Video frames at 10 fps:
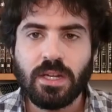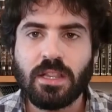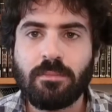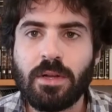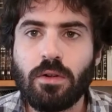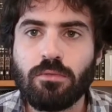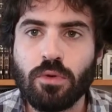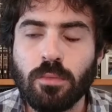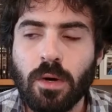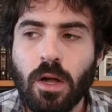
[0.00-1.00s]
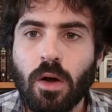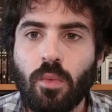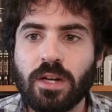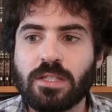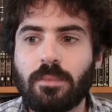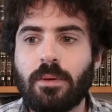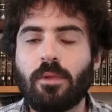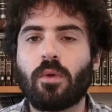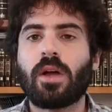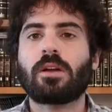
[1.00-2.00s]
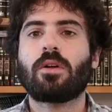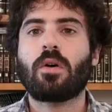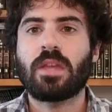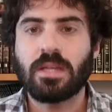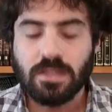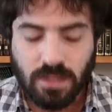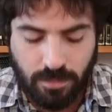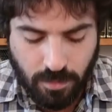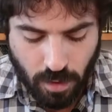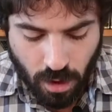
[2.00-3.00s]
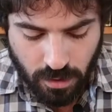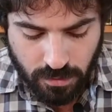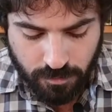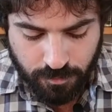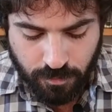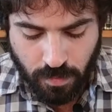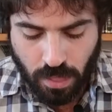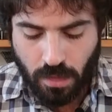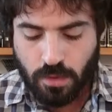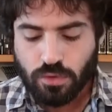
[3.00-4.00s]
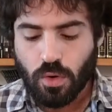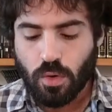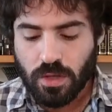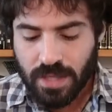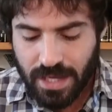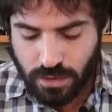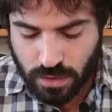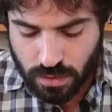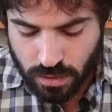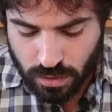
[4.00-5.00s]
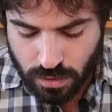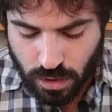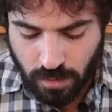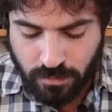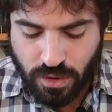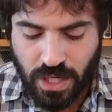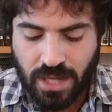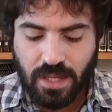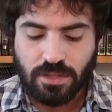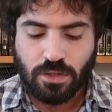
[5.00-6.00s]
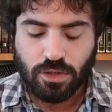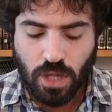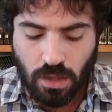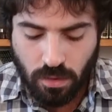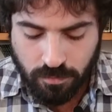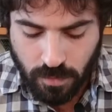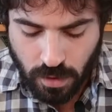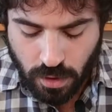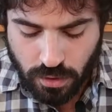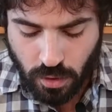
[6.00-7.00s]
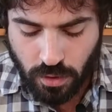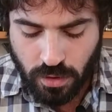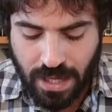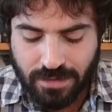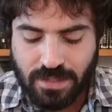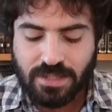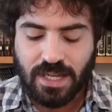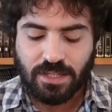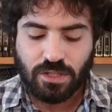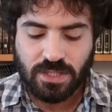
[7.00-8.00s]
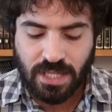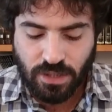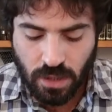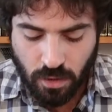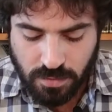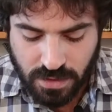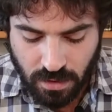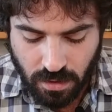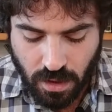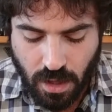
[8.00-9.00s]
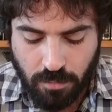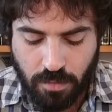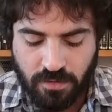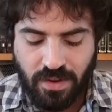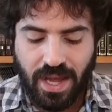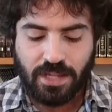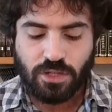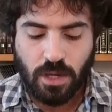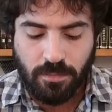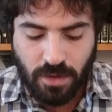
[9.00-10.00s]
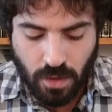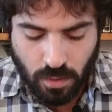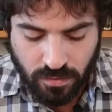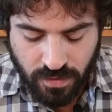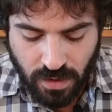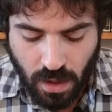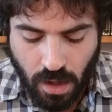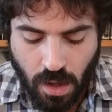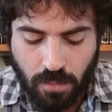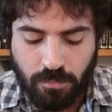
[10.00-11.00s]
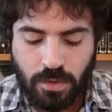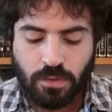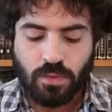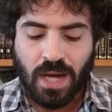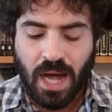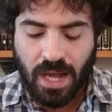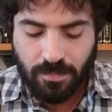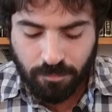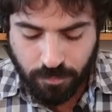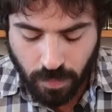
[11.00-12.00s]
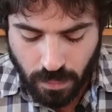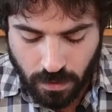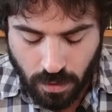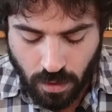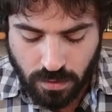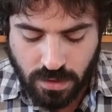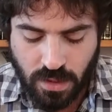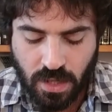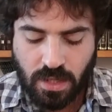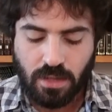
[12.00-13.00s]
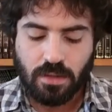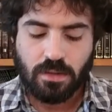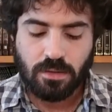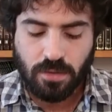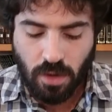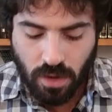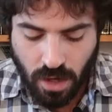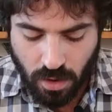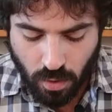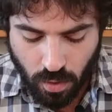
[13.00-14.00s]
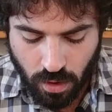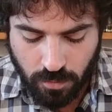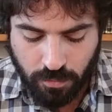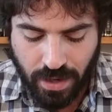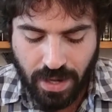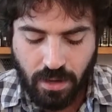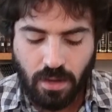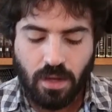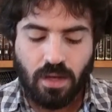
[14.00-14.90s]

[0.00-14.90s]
the middle room, where some people are wearing clothing, some people aren't. So yesh sham she'elas shalom. So you're allowed to stay, say shalom still, but ve'en sham mikro tefillah, but do not, you know, study Torah or pray.